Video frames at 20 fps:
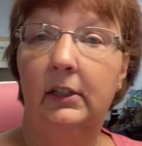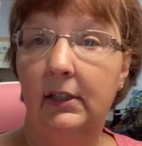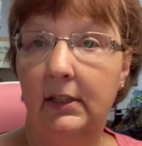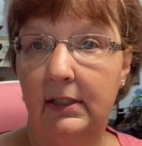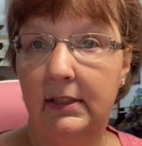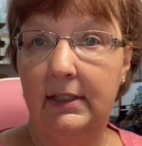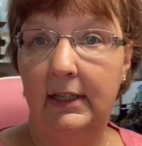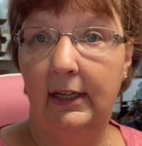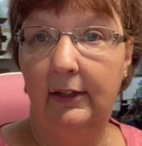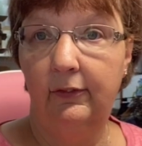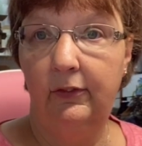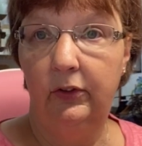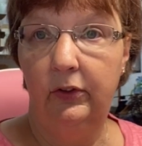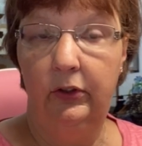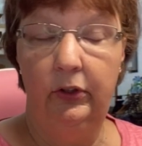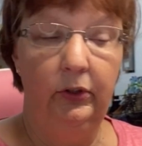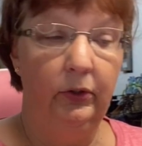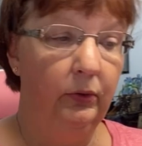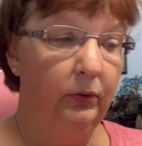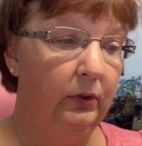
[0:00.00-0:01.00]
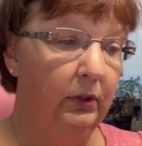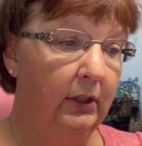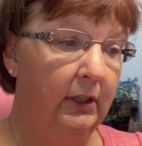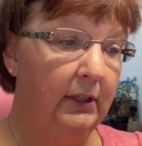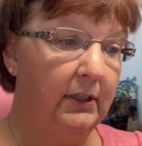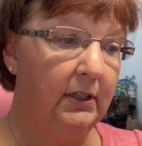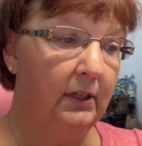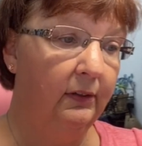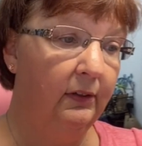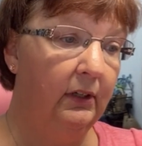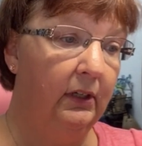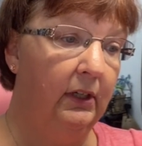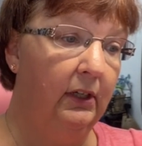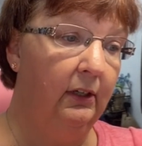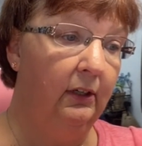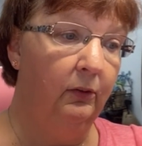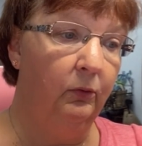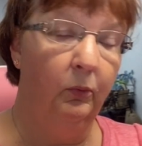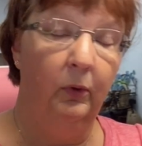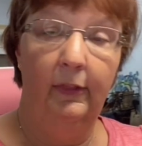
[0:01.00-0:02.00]
It's afternoon. It's already
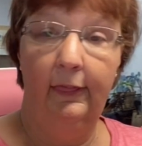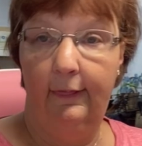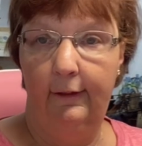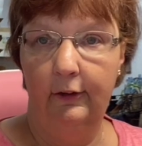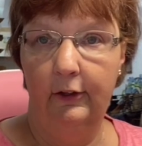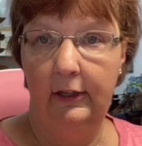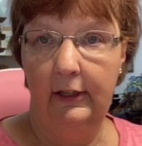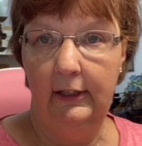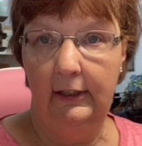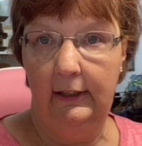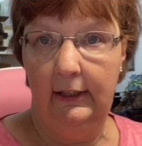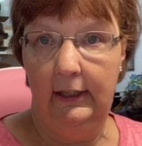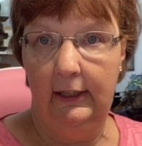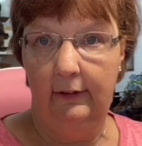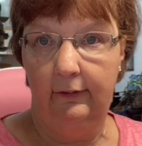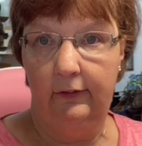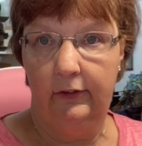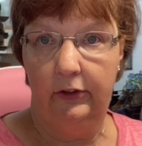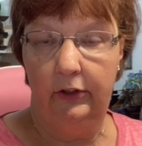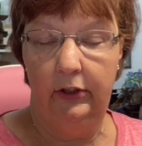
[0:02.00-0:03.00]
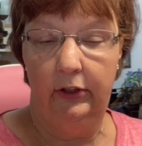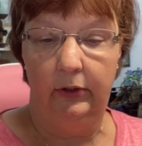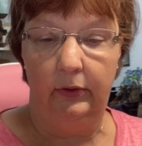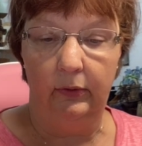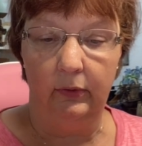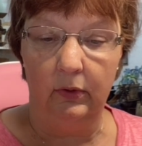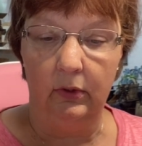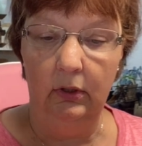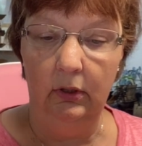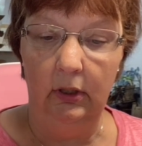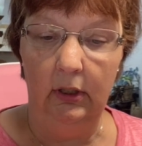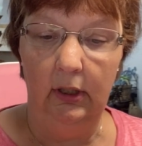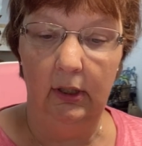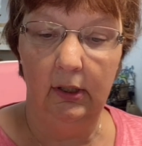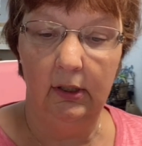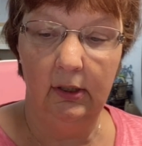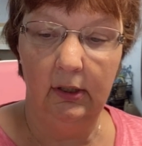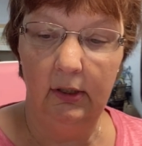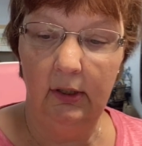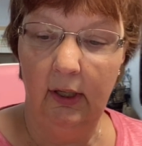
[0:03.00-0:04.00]
1:30 in the afternoon,
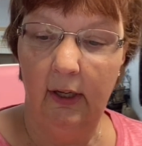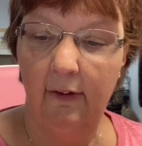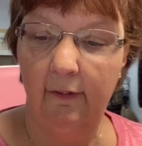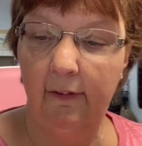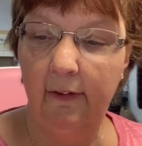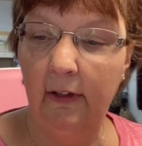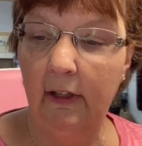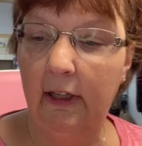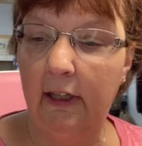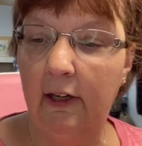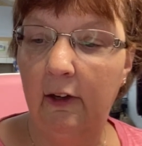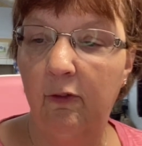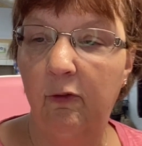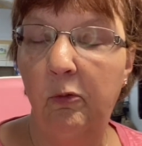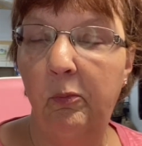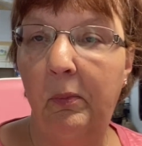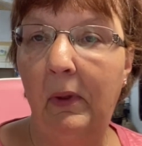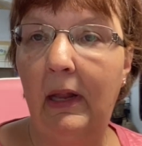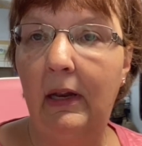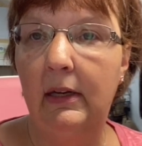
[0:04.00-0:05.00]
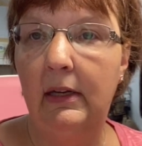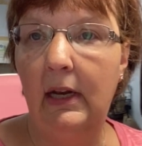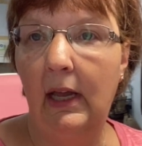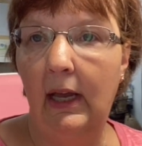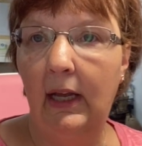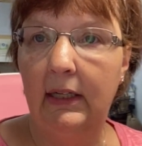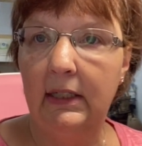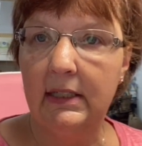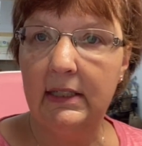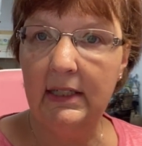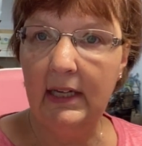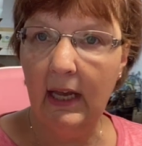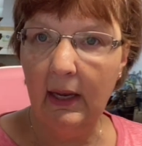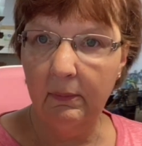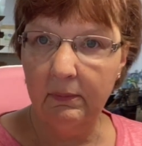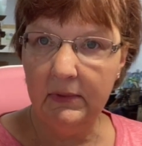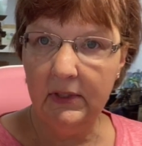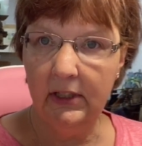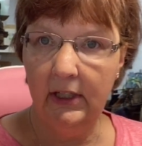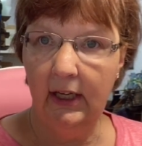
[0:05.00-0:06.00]
and I feel like I've been
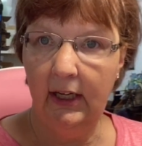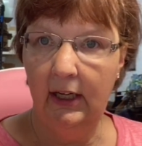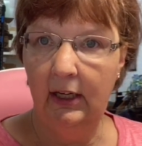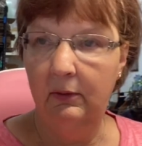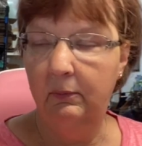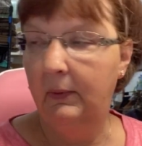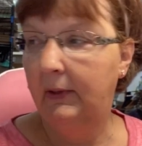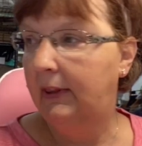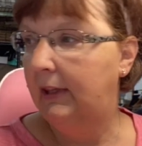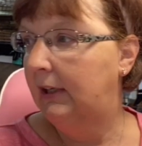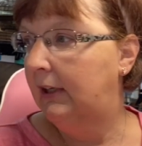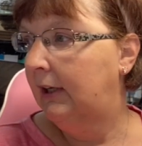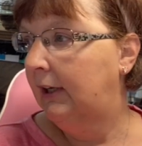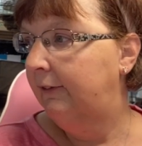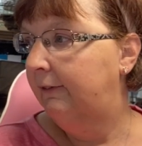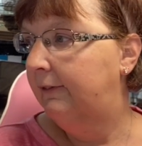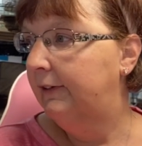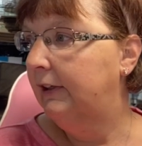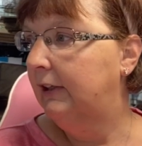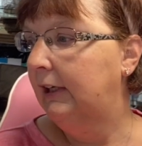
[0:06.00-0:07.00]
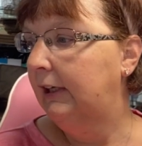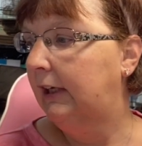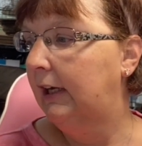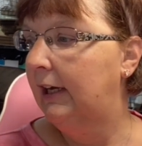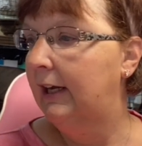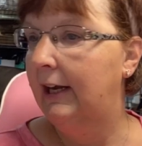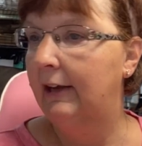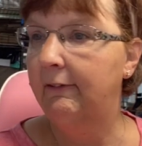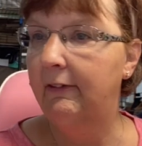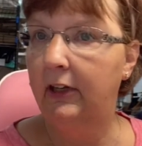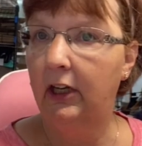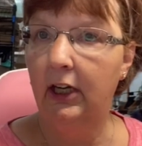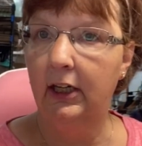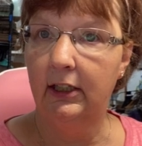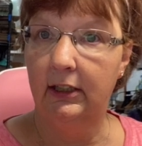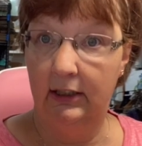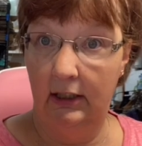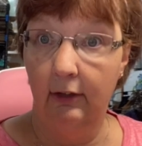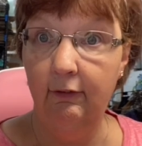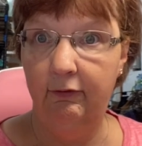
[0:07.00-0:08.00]
non-stop today, but then I feel like I haven't got
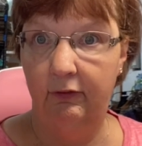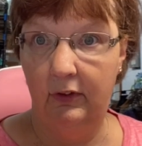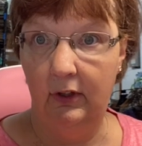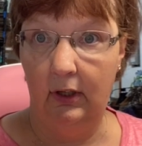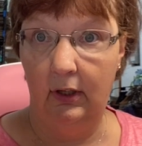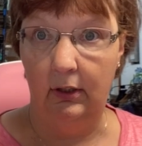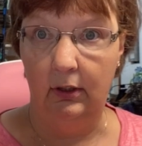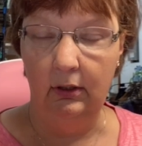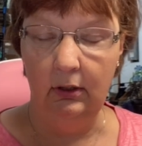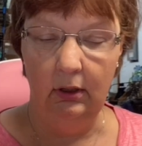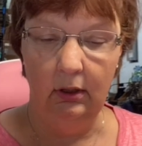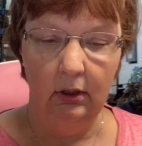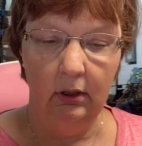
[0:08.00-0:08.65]
enough done.